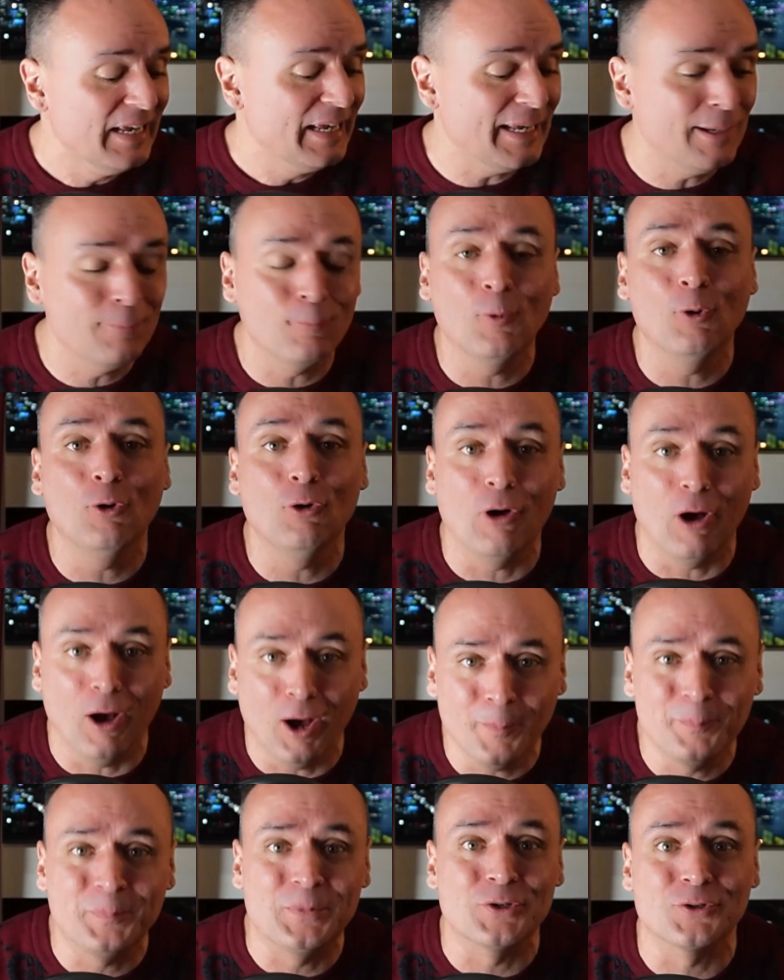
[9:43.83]
It will
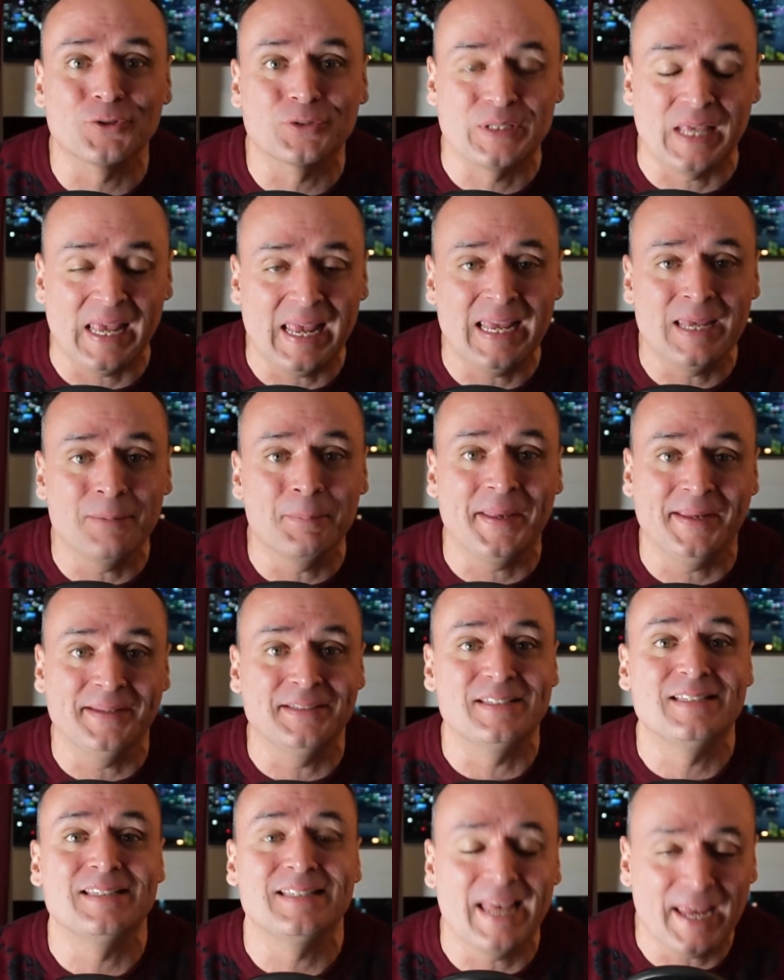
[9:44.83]
up your game
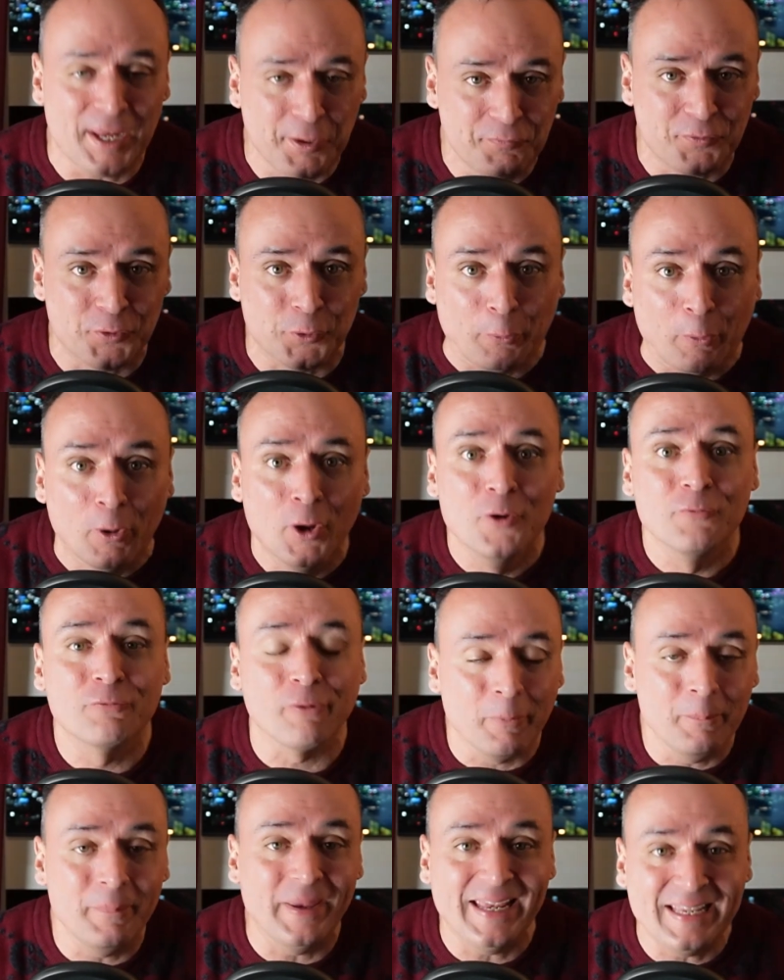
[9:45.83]
and save you
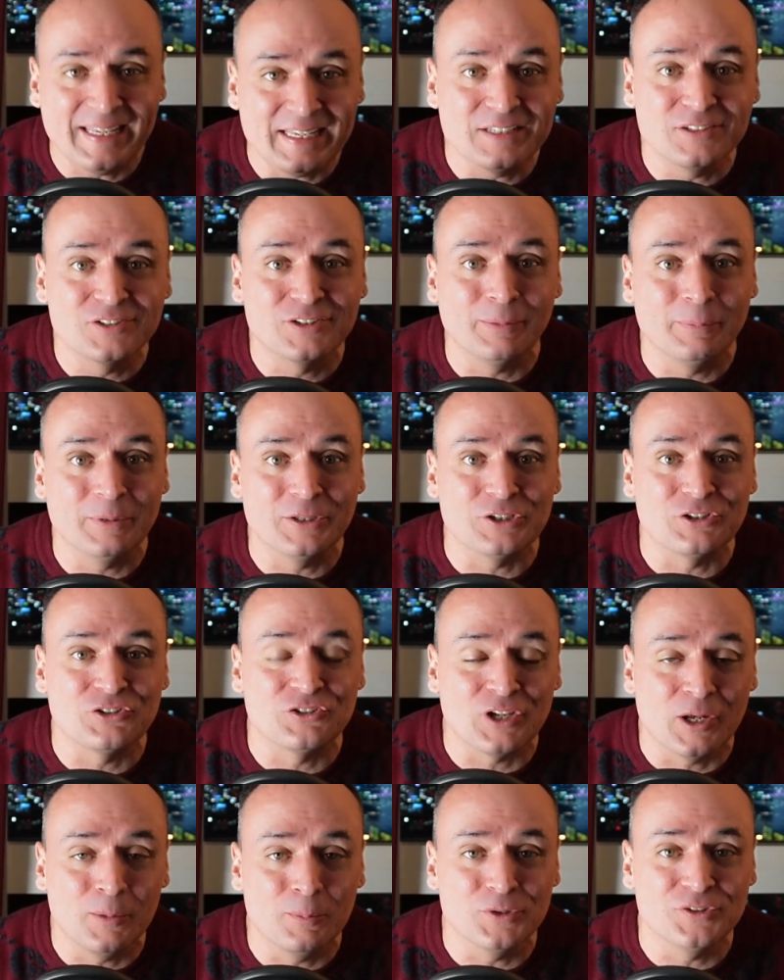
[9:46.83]
from making some of the
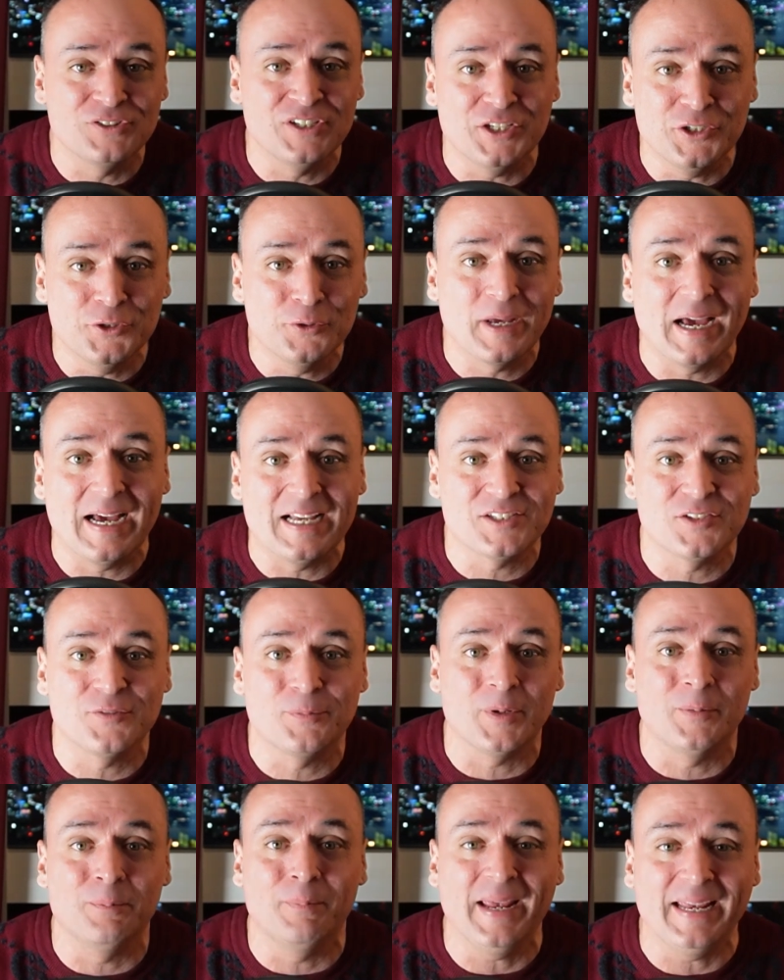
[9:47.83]
stumbles that you guys
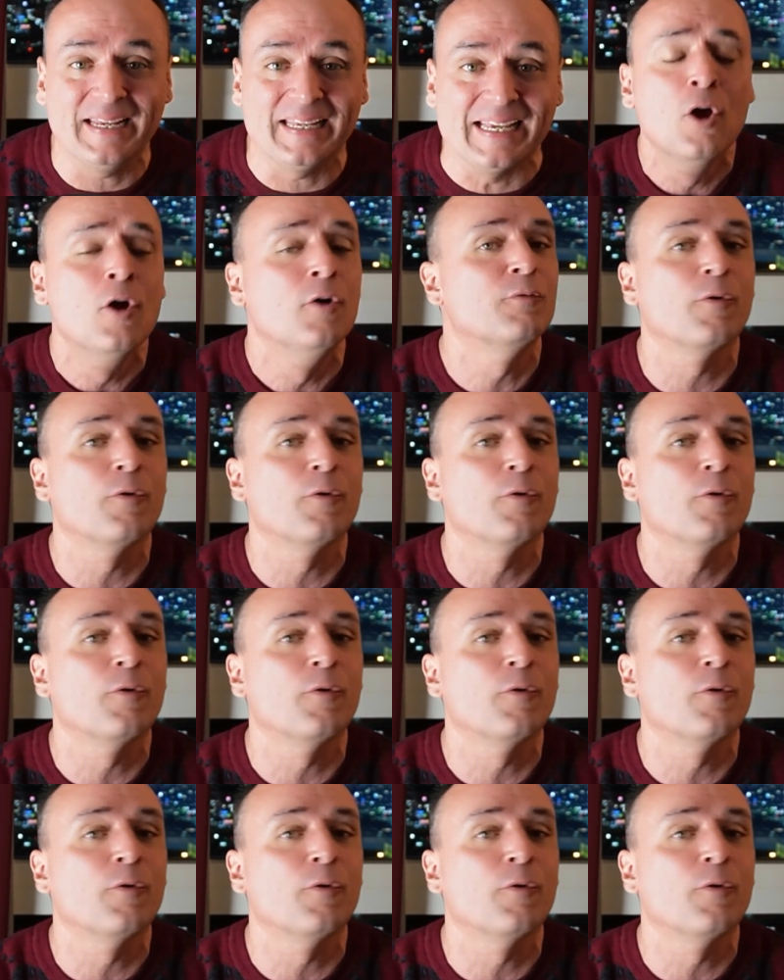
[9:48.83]
have been making.